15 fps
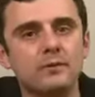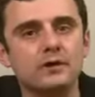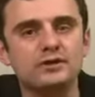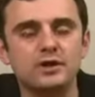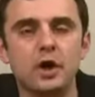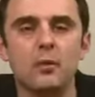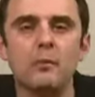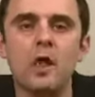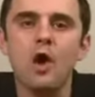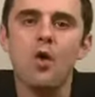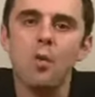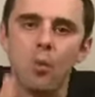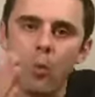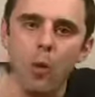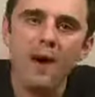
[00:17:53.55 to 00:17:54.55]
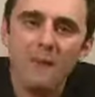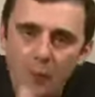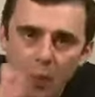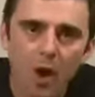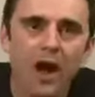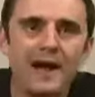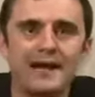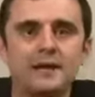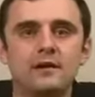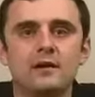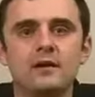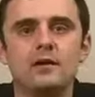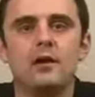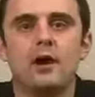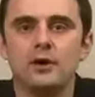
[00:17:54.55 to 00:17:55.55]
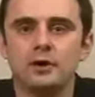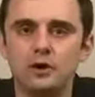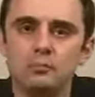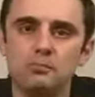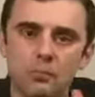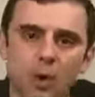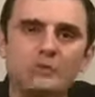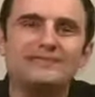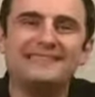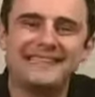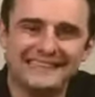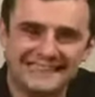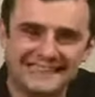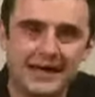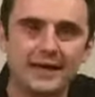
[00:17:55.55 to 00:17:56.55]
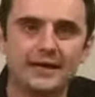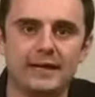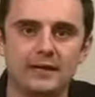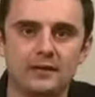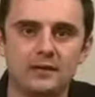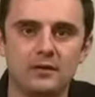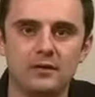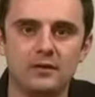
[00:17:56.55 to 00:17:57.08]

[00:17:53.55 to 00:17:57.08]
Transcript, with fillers: So, what wine are you most excited